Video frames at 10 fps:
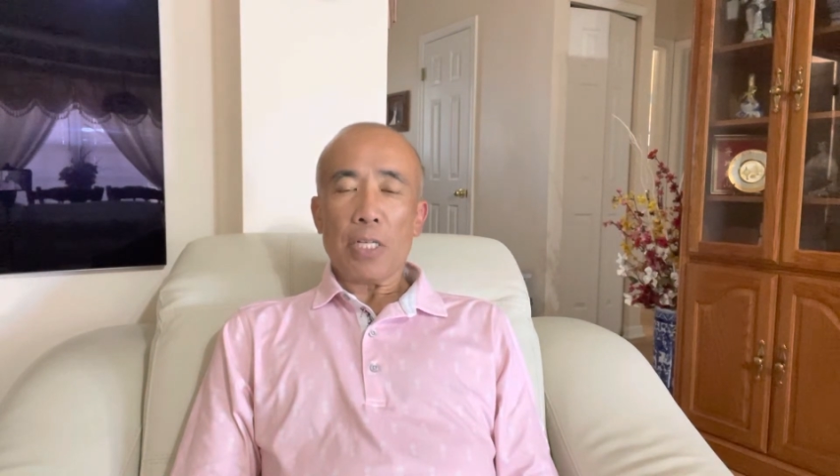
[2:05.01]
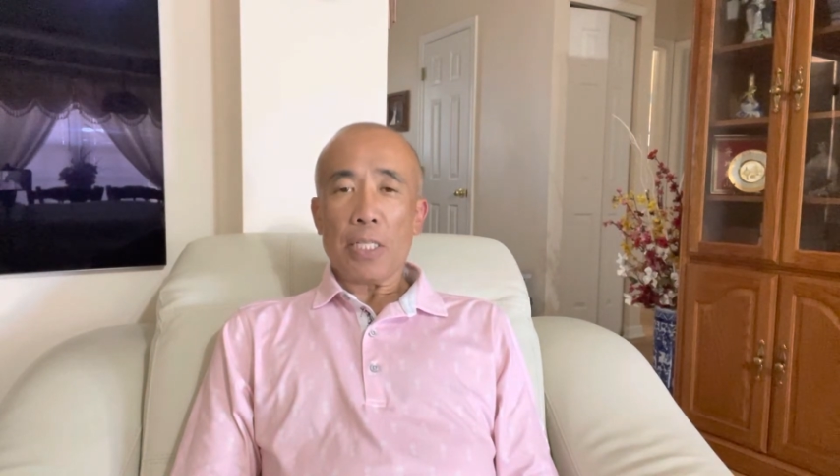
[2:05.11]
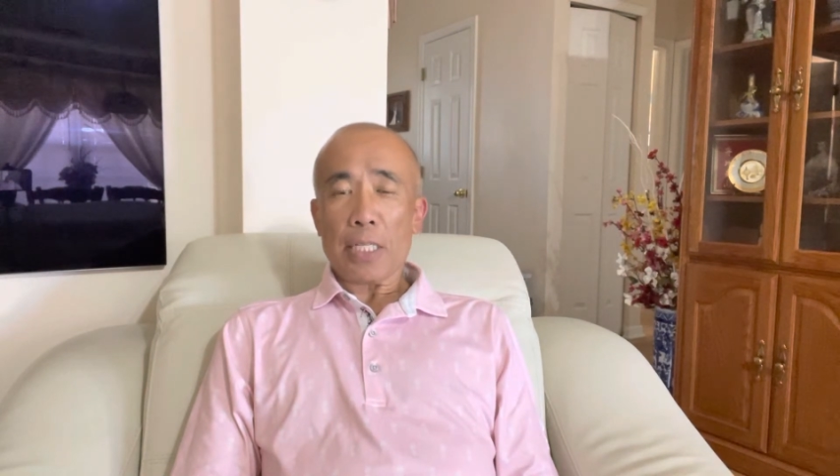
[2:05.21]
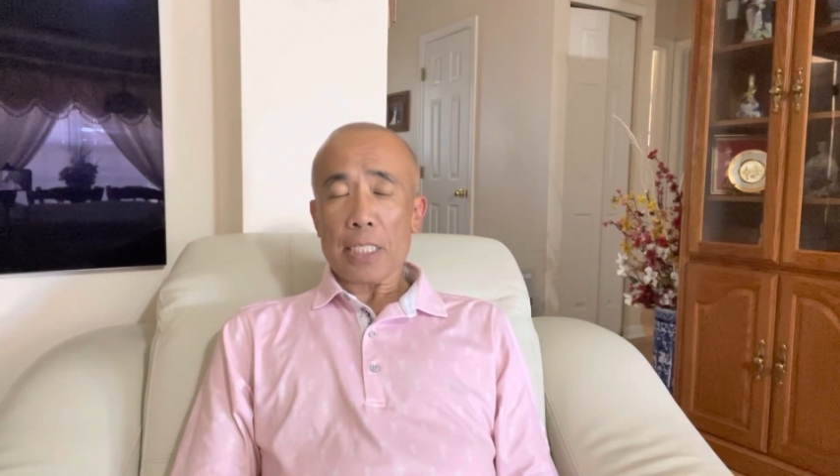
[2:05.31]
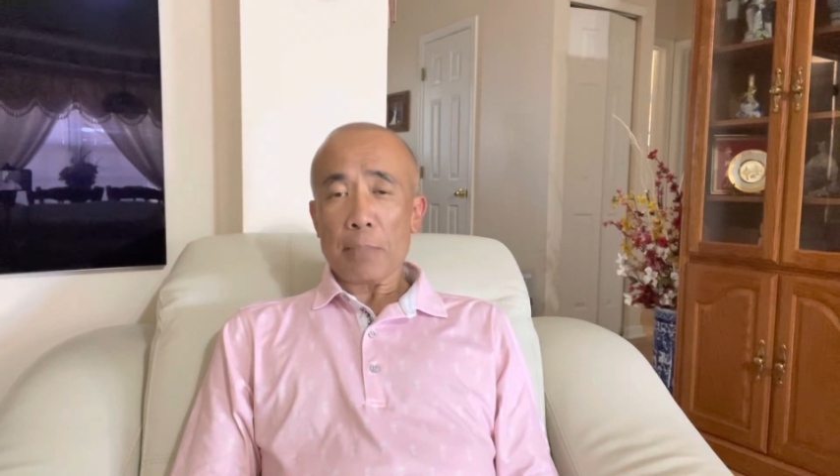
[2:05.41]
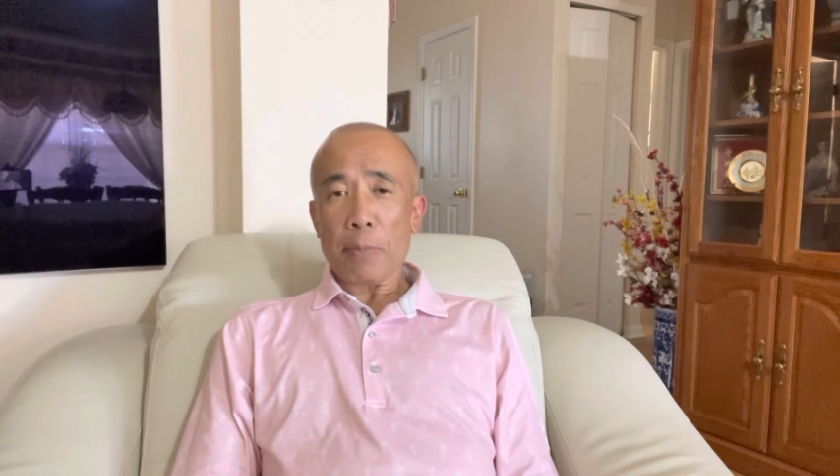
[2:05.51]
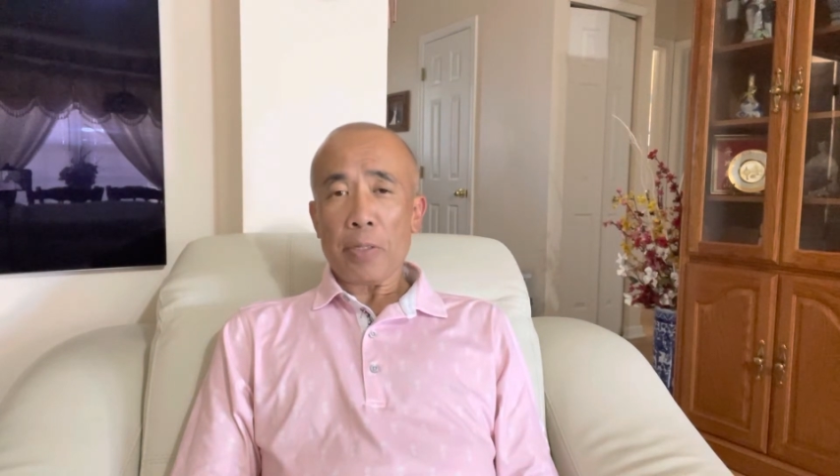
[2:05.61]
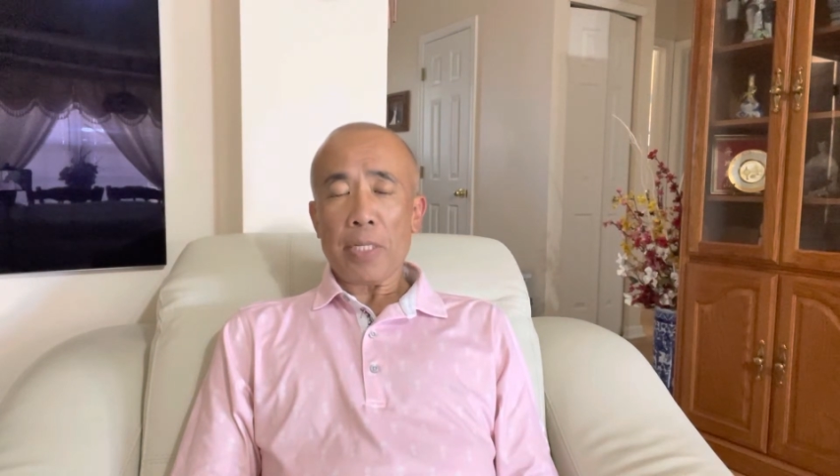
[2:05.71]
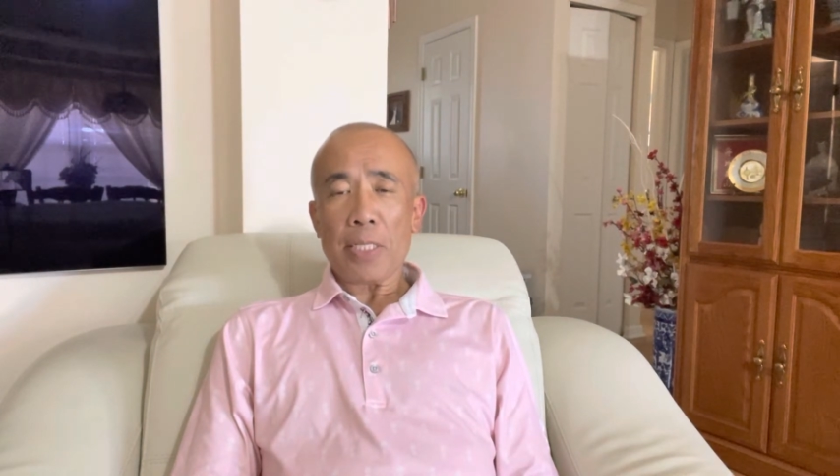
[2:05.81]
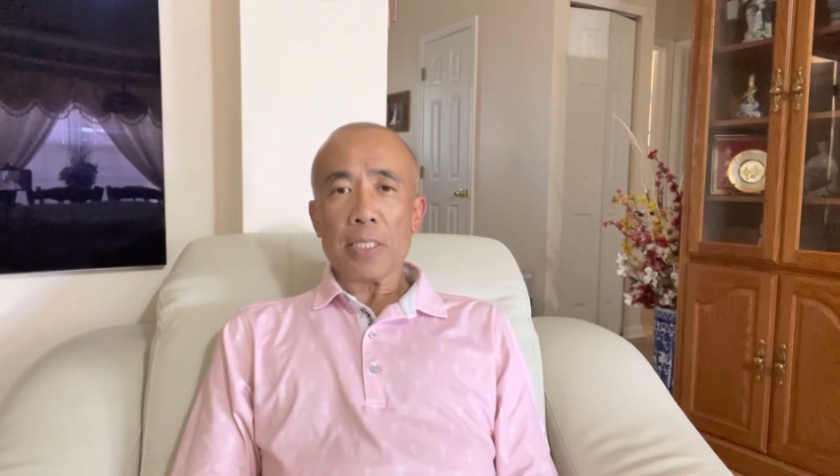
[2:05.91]
to
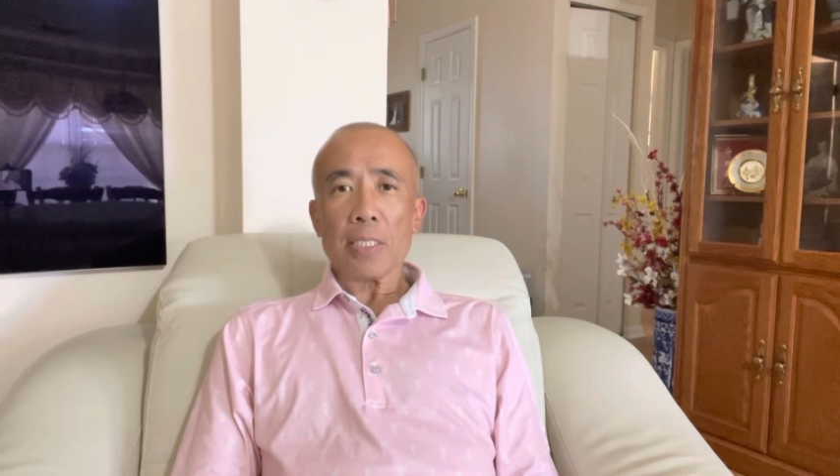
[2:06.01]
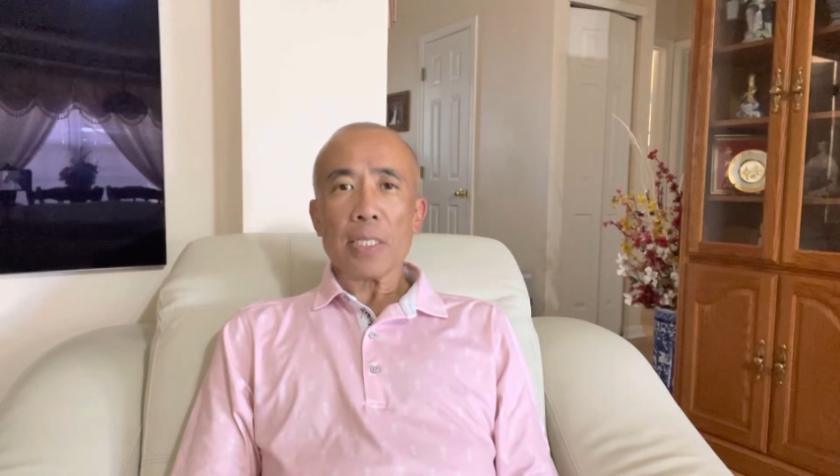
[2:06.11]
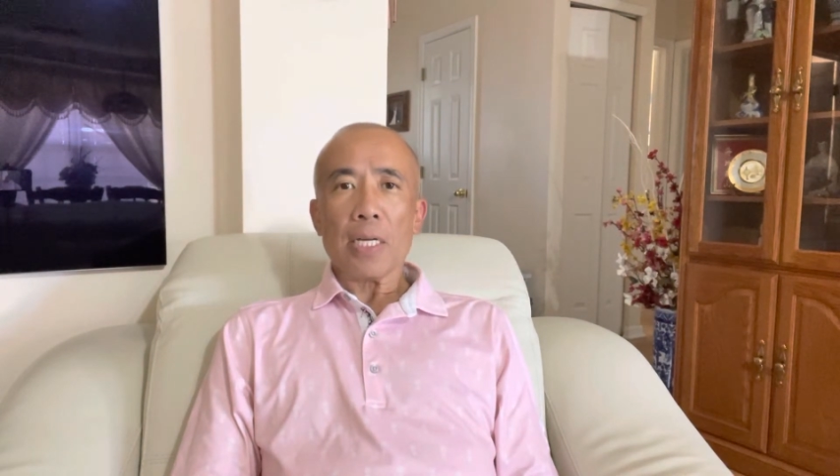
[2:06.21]
experience.